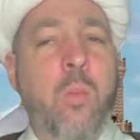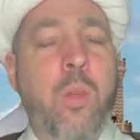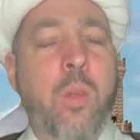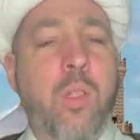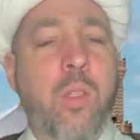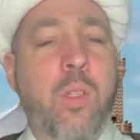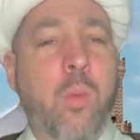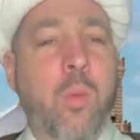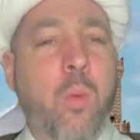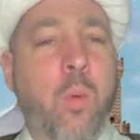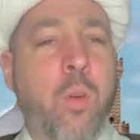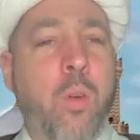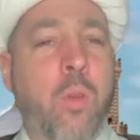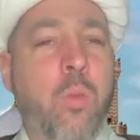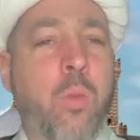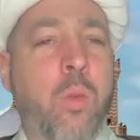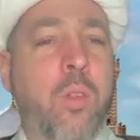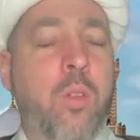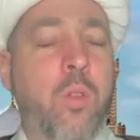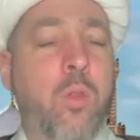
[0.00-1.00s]
be
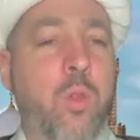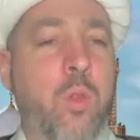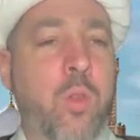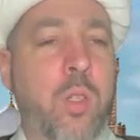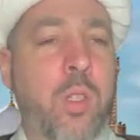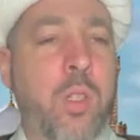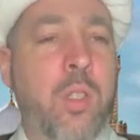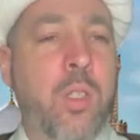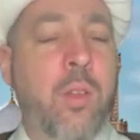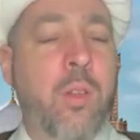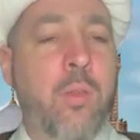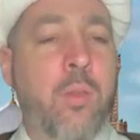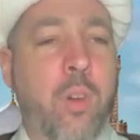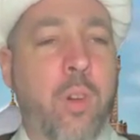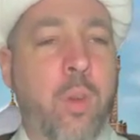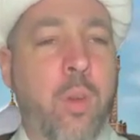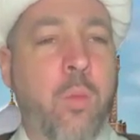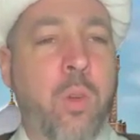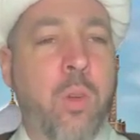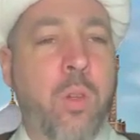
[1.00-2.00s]
supported with the tradition
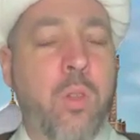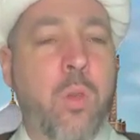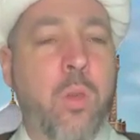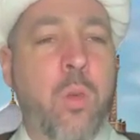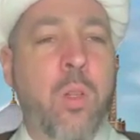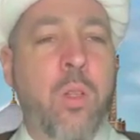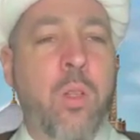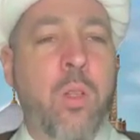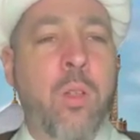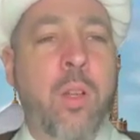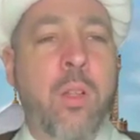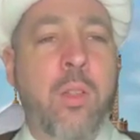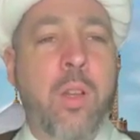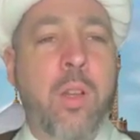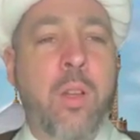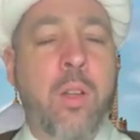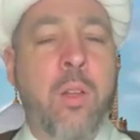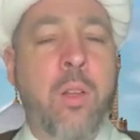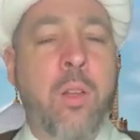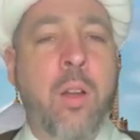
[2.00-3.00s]
from Rasulullah
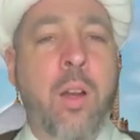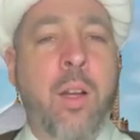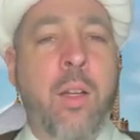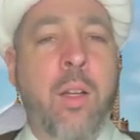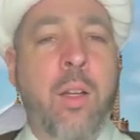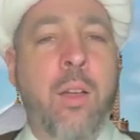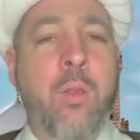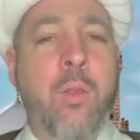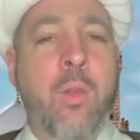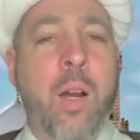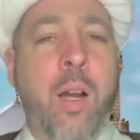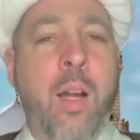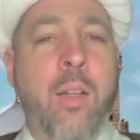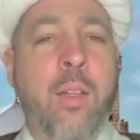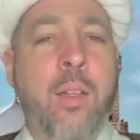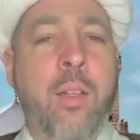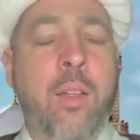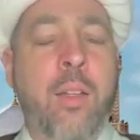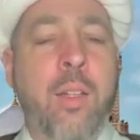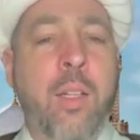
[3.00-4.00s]
sallallahu alaihi
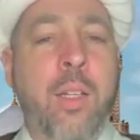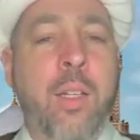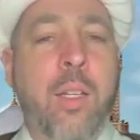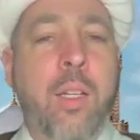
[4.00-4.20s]
wasallam,